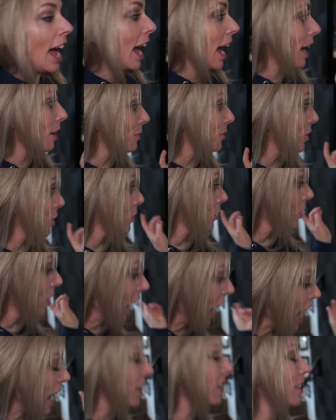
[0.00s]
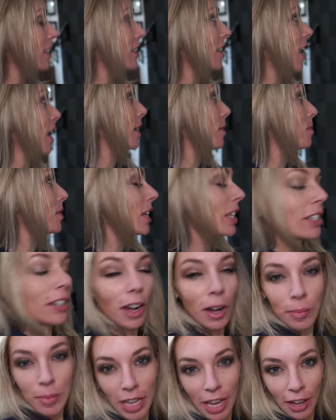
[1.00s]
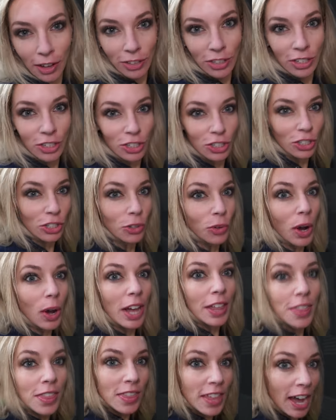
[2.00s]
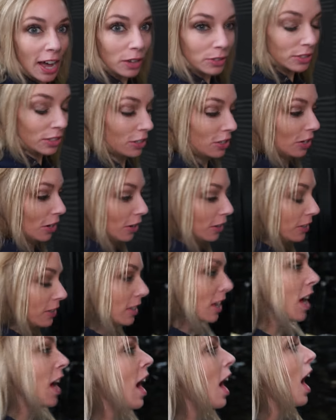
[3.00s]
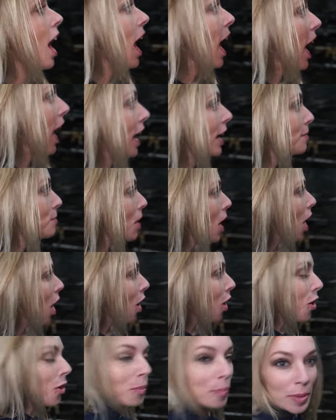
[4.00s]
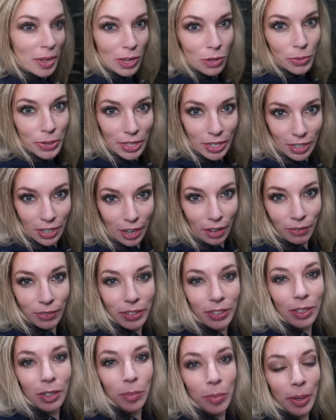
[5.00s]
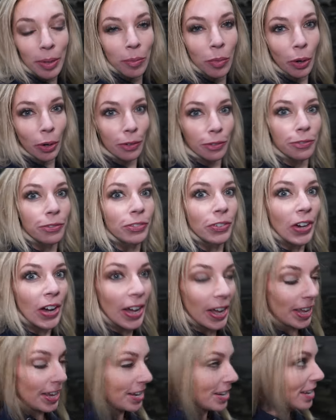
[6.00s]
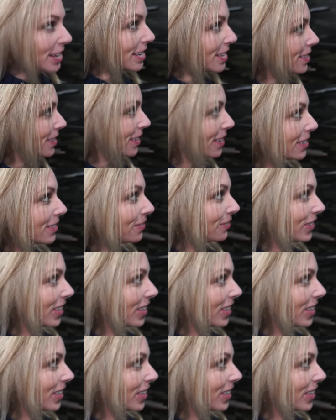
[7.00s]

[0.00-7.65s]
after last time he taught me how to shoot 1,000 yards. I'm hoping we can have a little bit more fun in this